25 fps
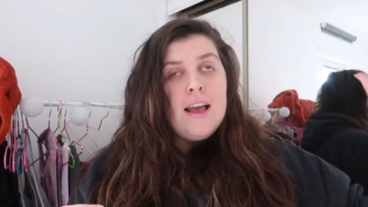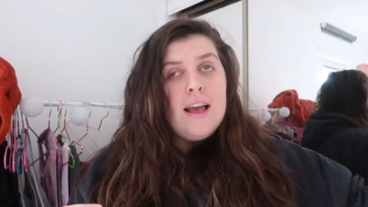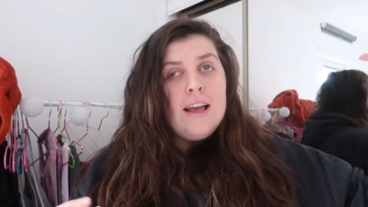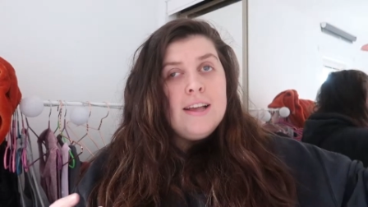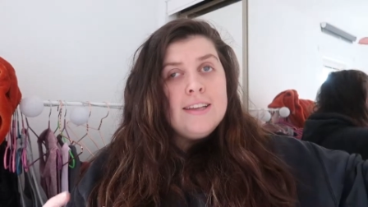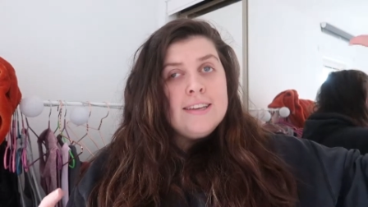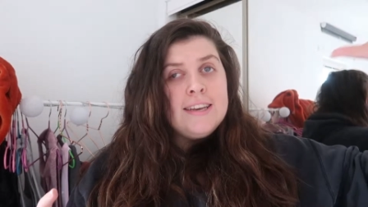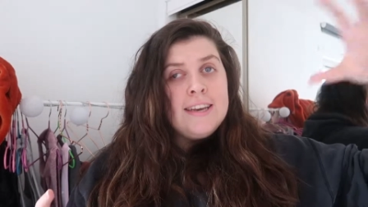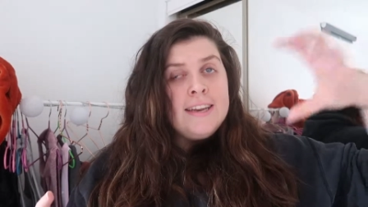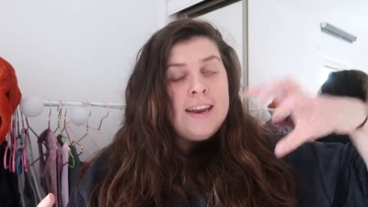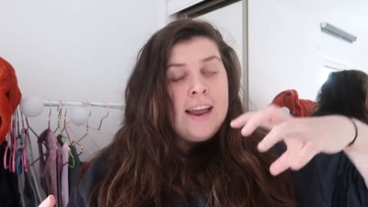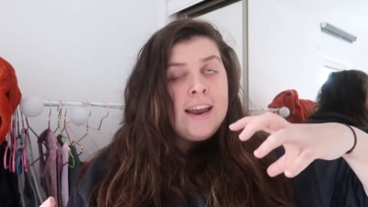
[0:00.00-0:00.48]

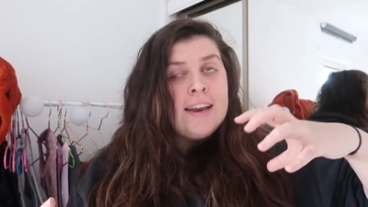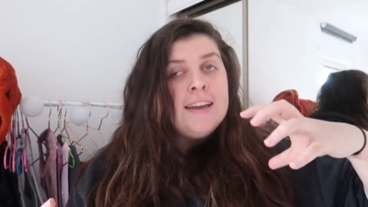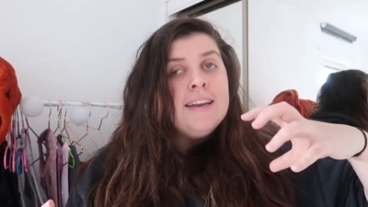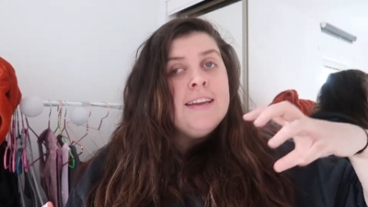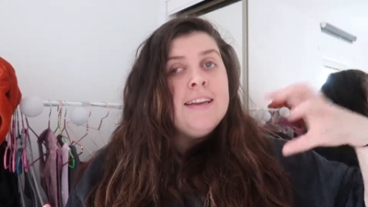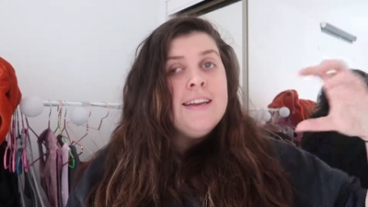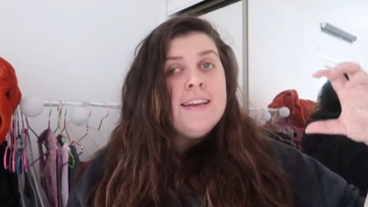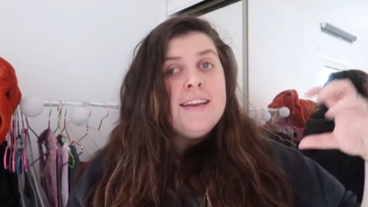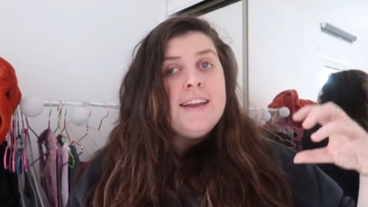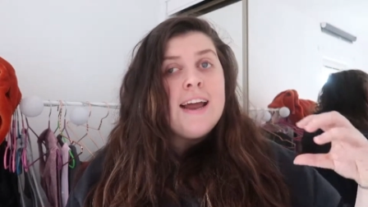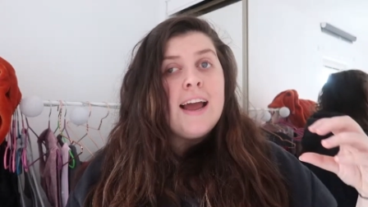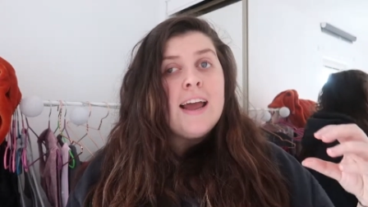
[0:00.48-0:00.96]
is connected
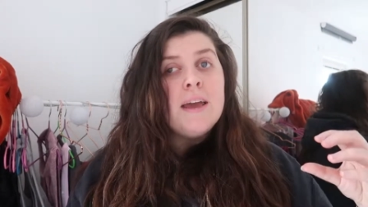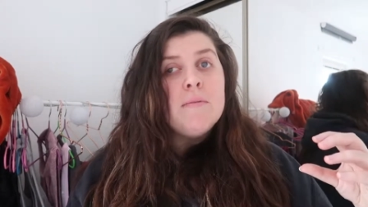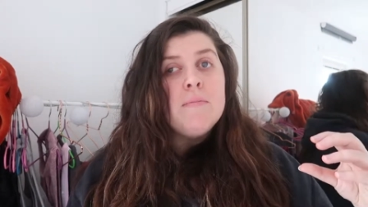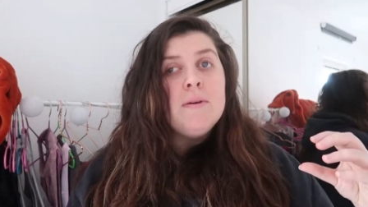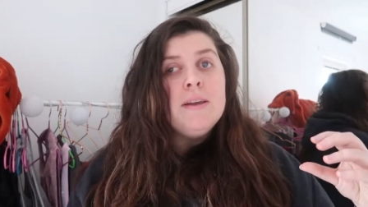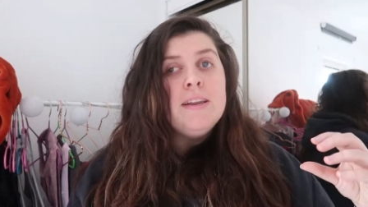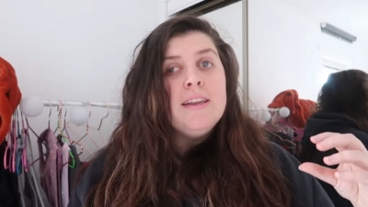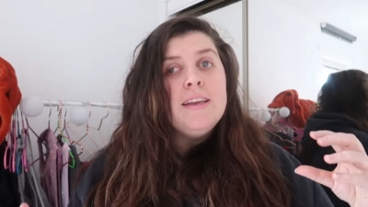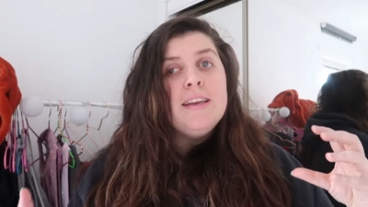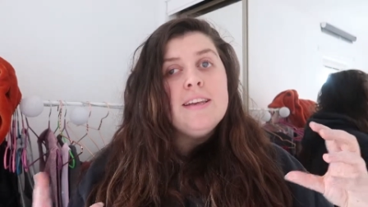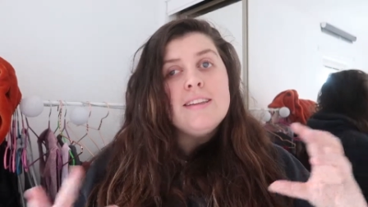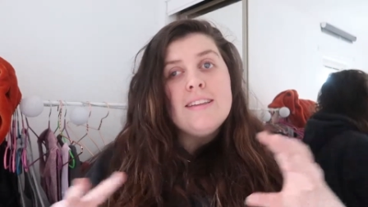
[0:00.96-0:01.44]
to
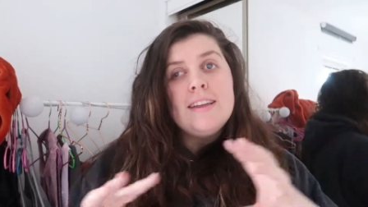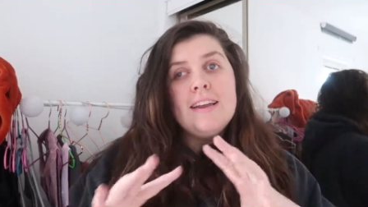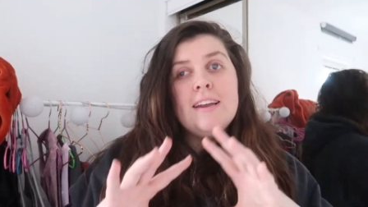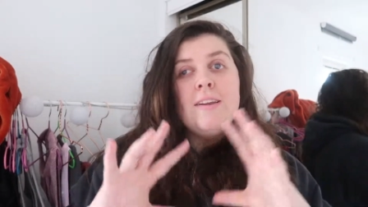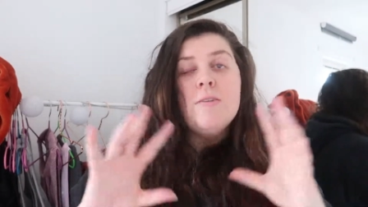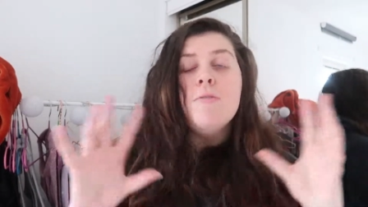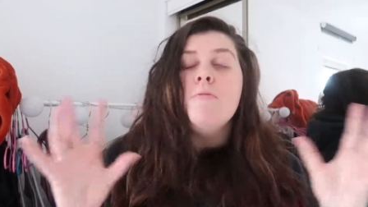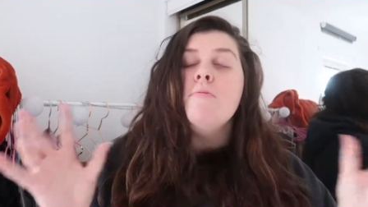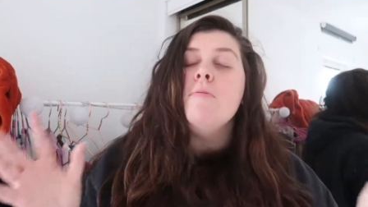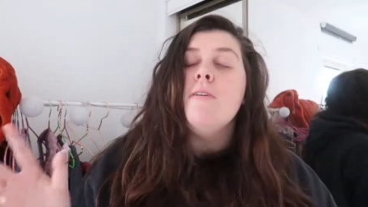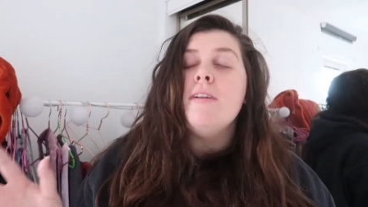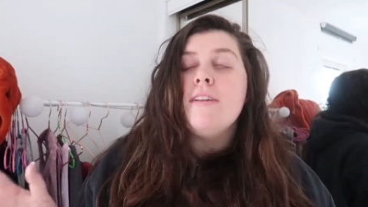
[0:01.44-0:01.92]
diabetes and i
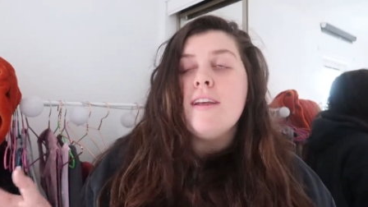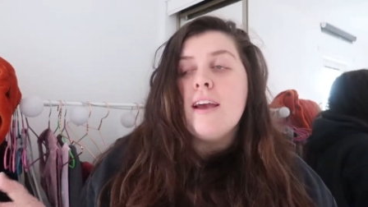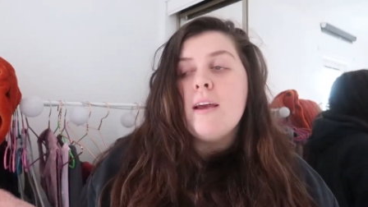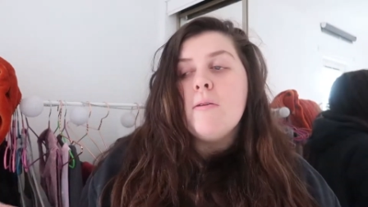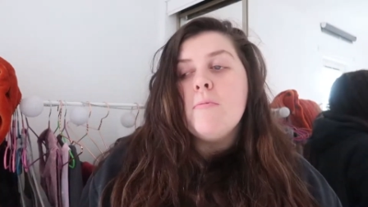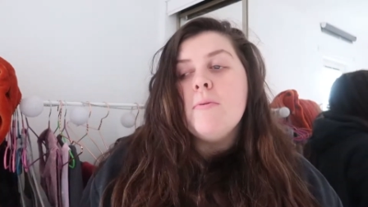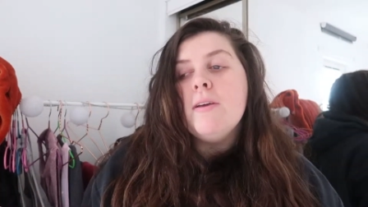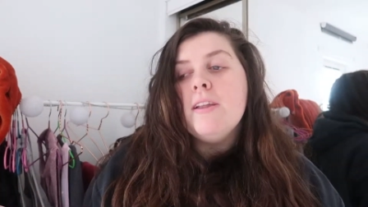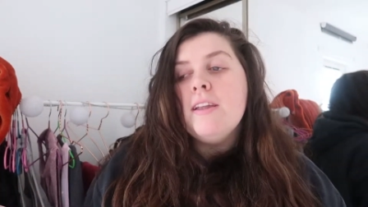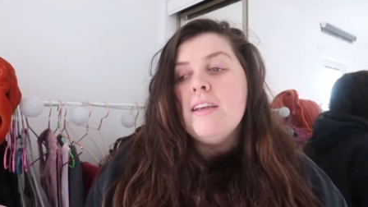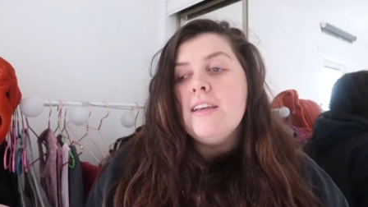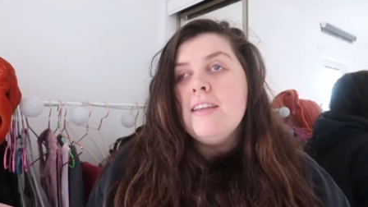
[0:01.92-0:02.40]
don't want
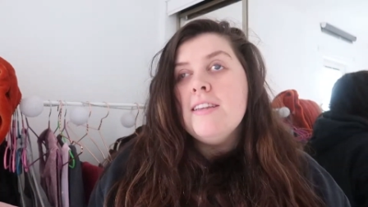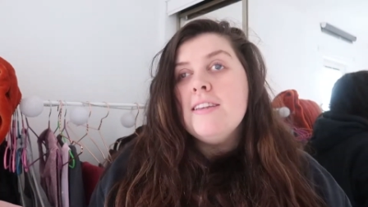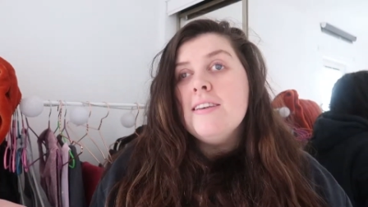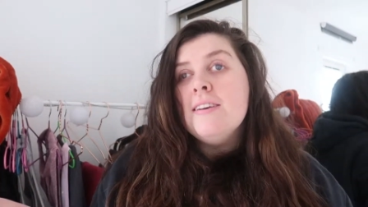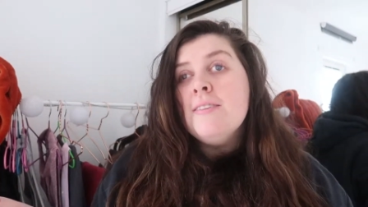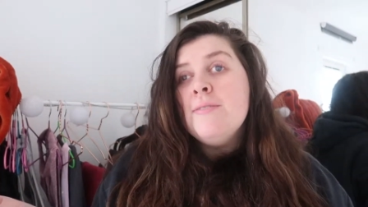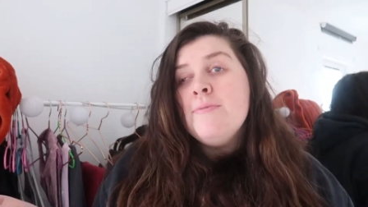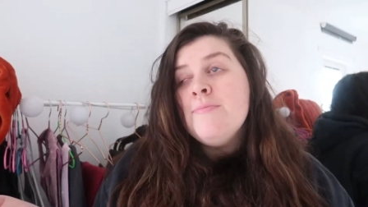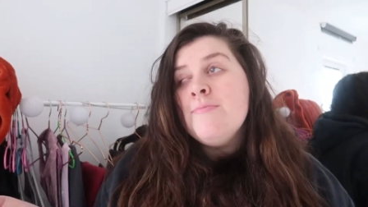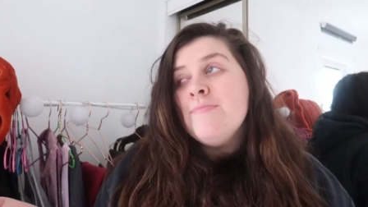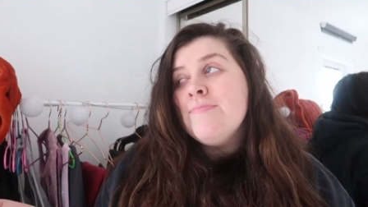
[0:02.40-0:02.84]
diabetes